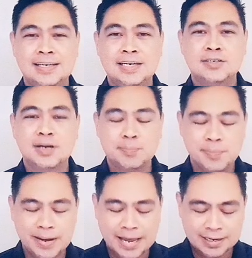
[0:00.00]
and drop
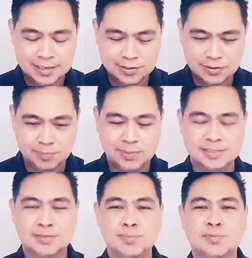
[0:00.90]
back into the
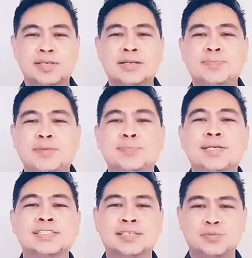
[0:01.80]
present moment and be
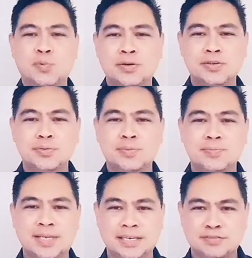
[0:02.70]
present, one human
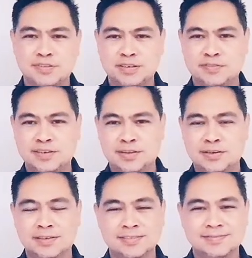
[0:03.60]
being in front of
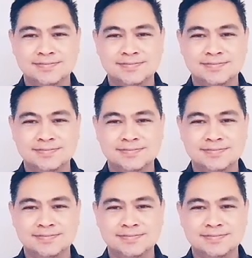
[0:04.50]
another.